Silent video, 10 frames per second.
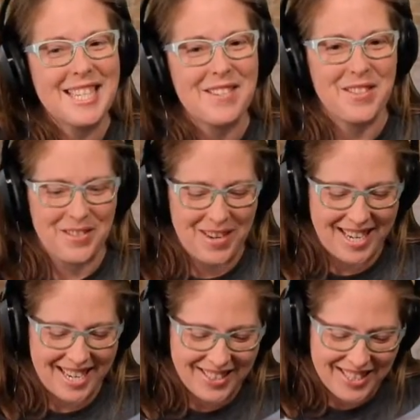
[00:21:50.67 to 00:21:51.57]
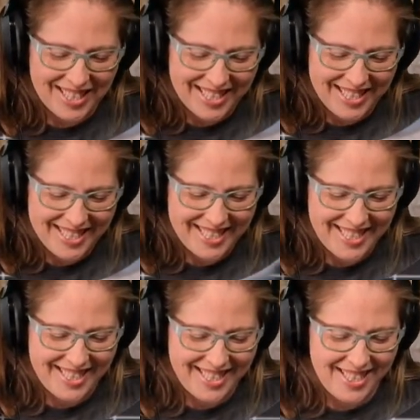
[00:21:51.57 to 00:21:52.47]
it was a right angle turn.
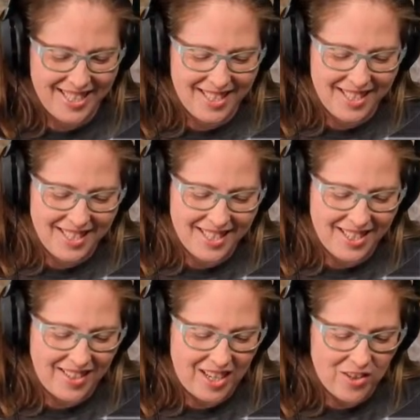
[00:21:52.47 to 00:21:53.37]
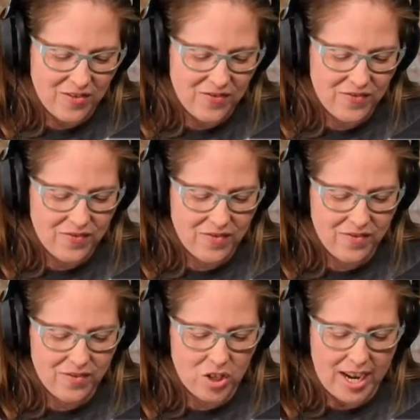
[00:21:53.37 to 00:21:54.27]
There we go.
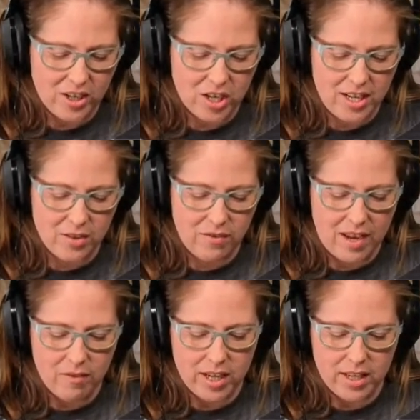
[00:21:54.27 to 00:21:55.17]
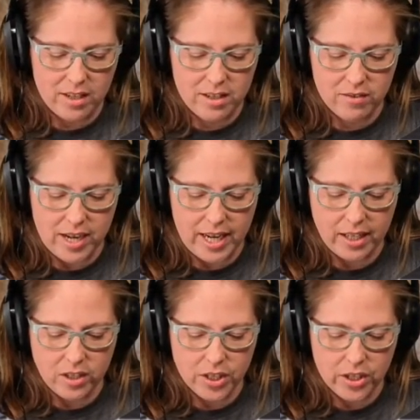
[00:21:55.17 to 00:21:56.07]
Josh and his favorite right
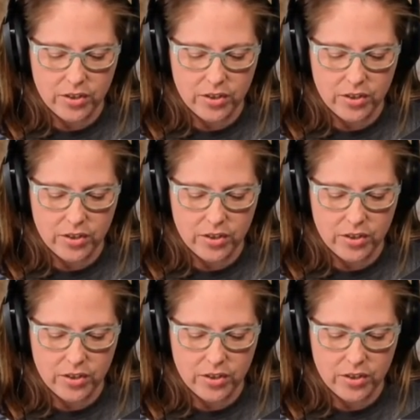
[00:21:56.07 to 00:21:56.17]
angle turns.